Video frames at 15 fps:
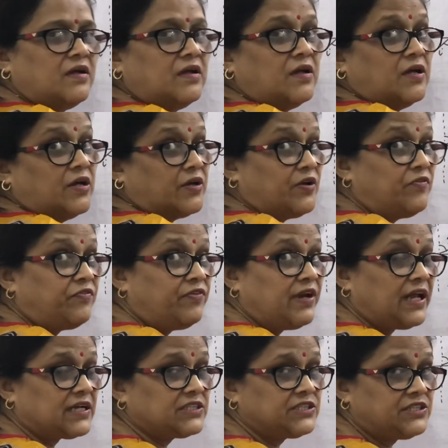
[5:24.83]

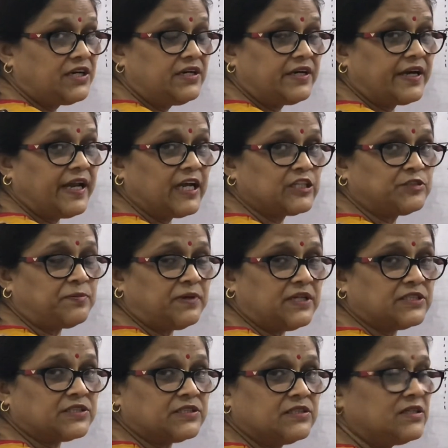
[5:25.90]
reflection takes
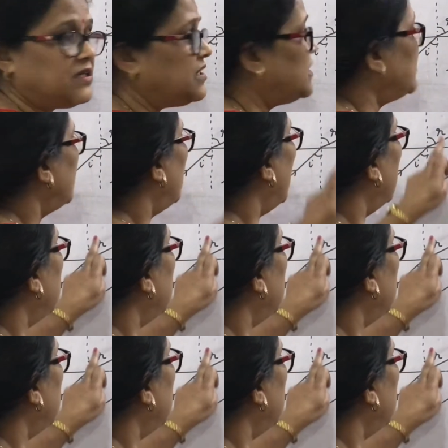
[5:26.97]
place. All